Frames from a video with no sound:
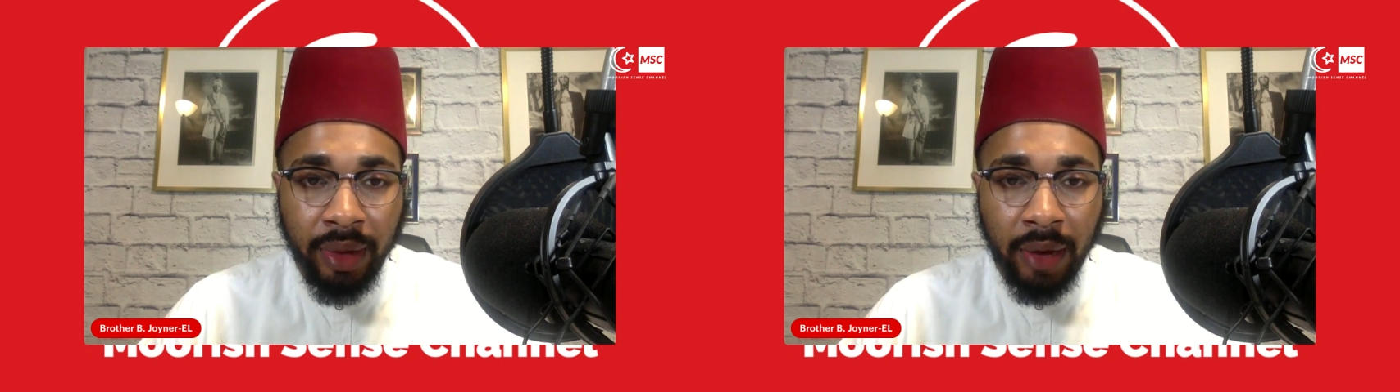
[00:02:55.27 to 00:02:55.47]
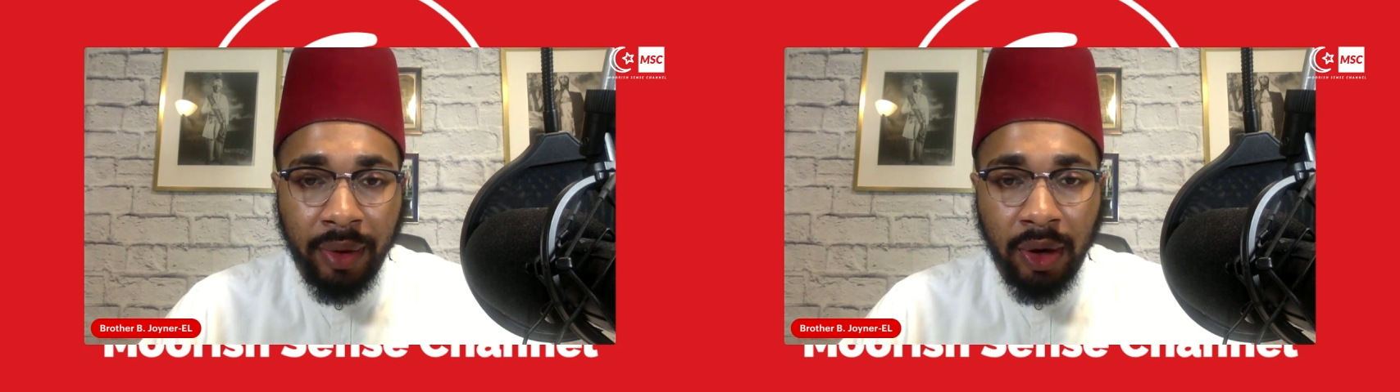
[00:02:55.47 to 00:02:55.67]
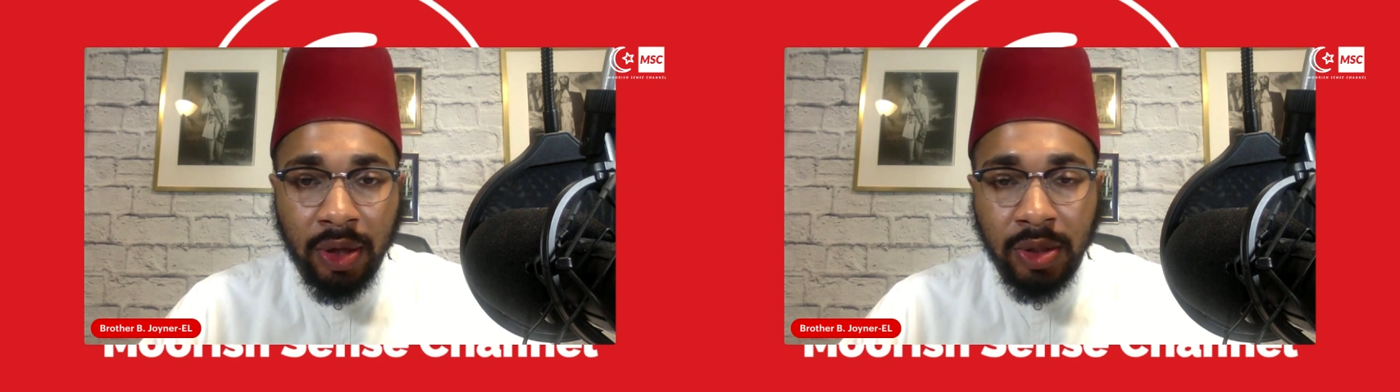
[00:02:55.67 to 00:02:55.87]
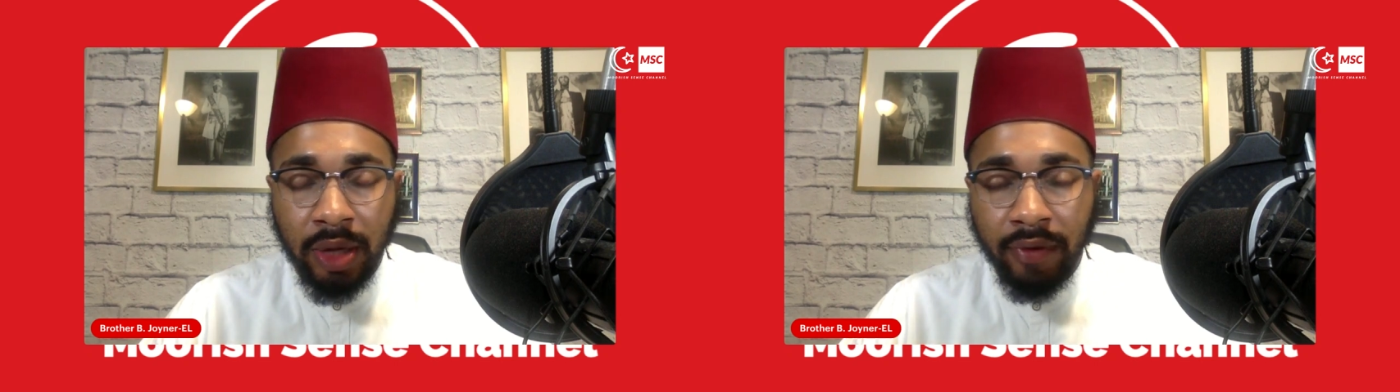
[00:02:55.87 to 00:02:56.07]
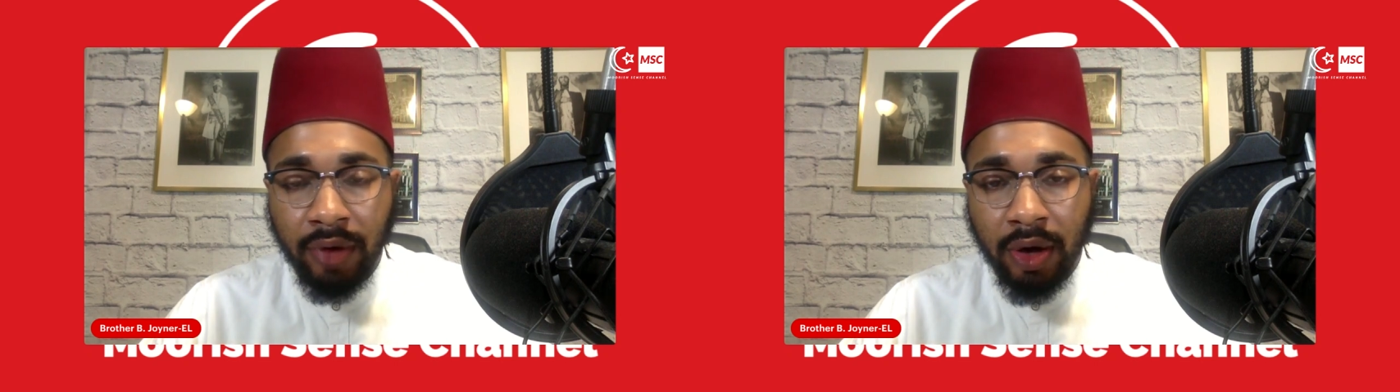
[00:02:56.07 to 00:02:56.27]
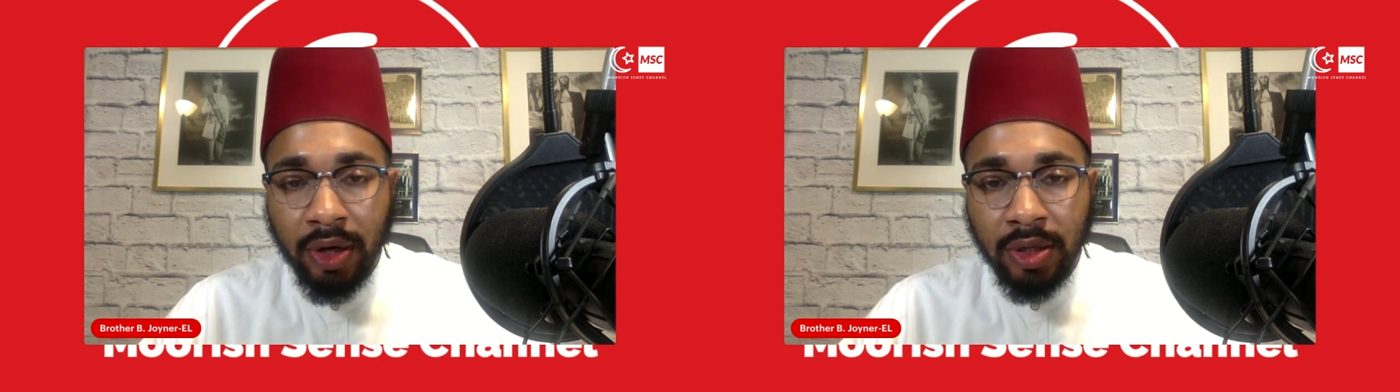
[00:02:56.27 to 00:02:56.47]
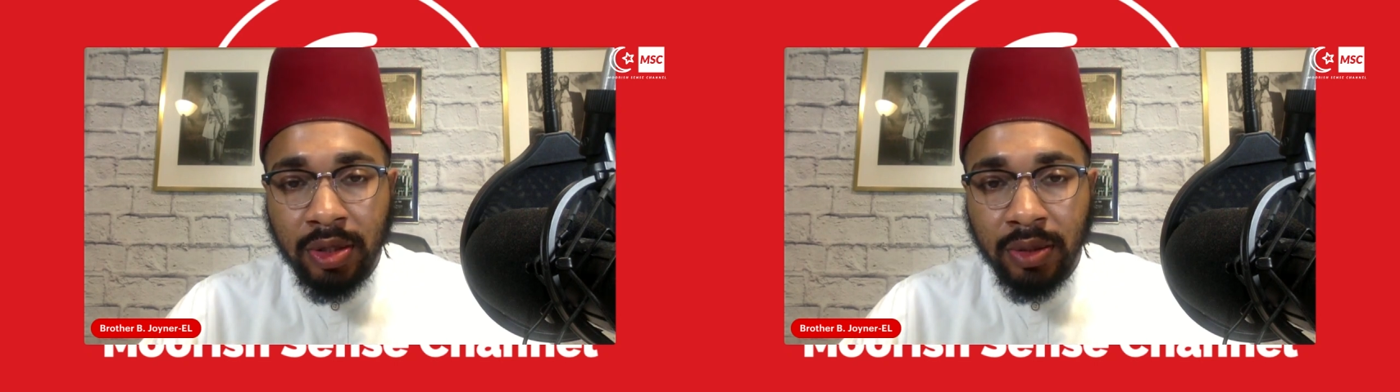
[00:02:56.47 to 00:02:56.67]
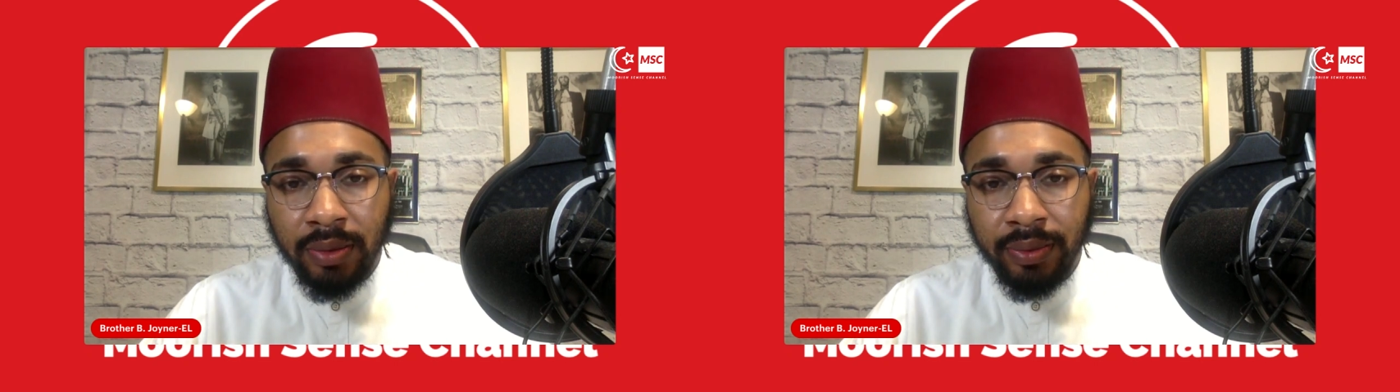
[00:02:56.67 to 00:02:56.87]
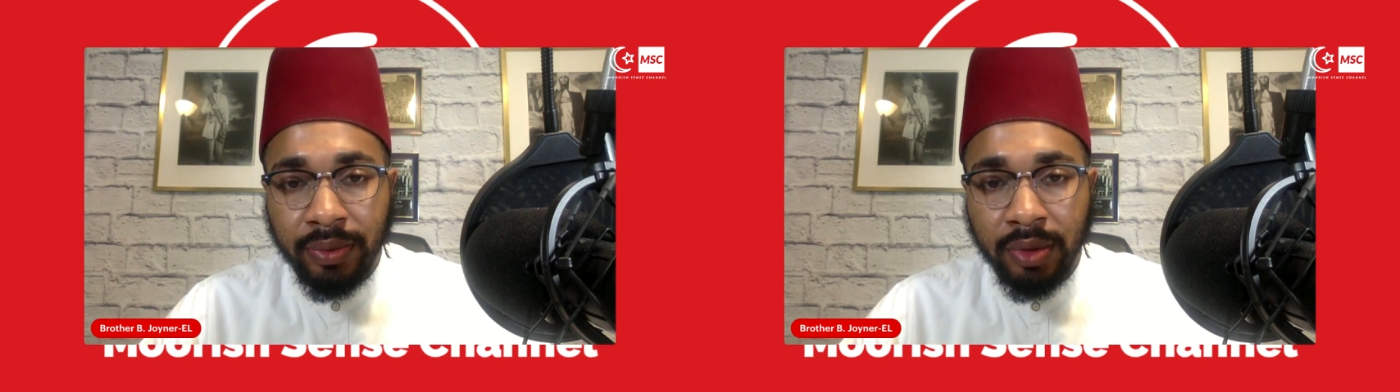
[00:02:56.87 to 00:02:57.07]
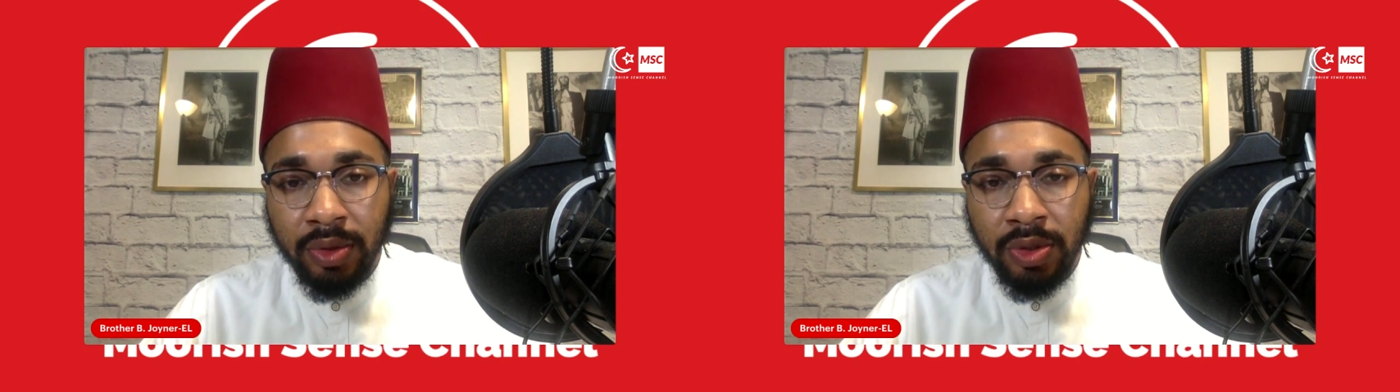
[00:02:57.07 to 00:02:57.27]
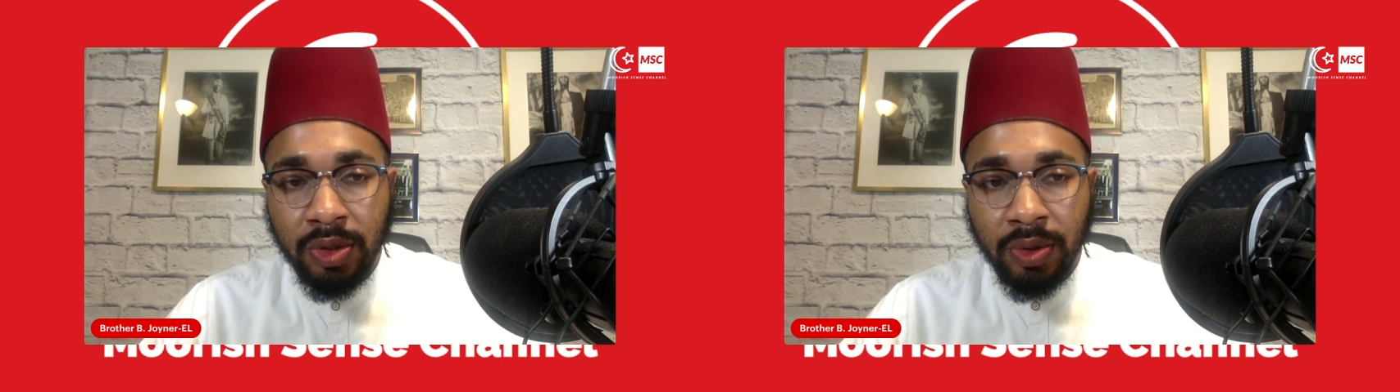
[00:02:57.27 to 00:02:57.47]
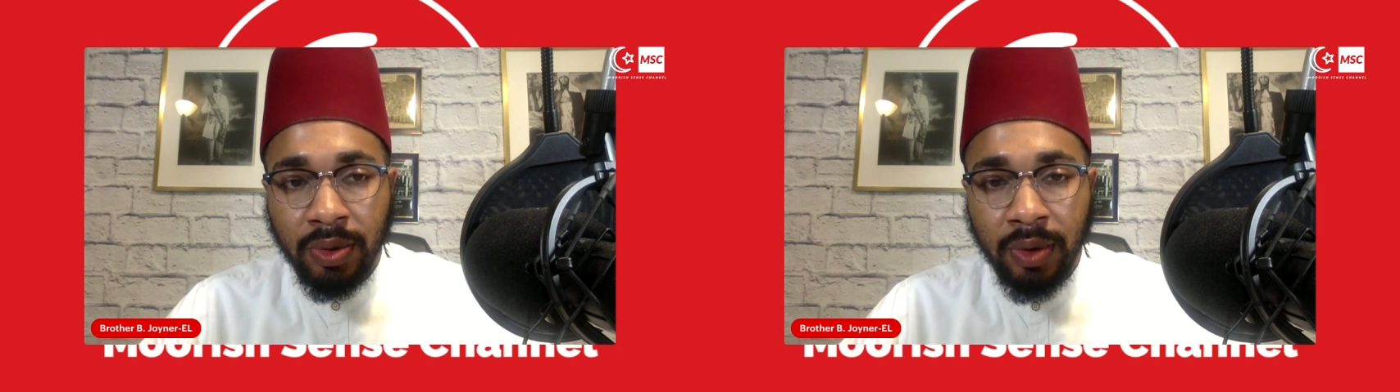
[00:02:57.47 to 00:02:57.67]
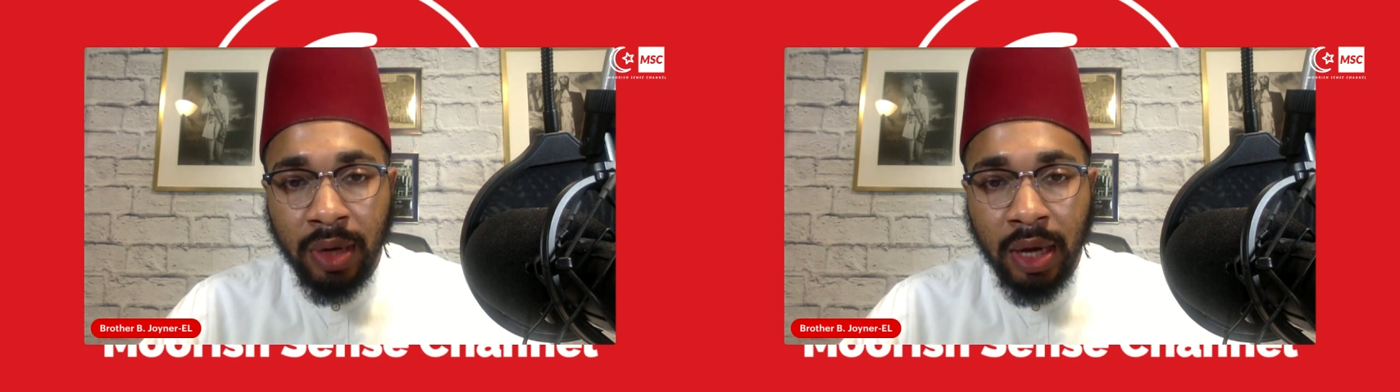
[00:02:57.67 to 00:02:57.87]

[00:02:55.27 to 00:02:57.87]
I want to also give honors to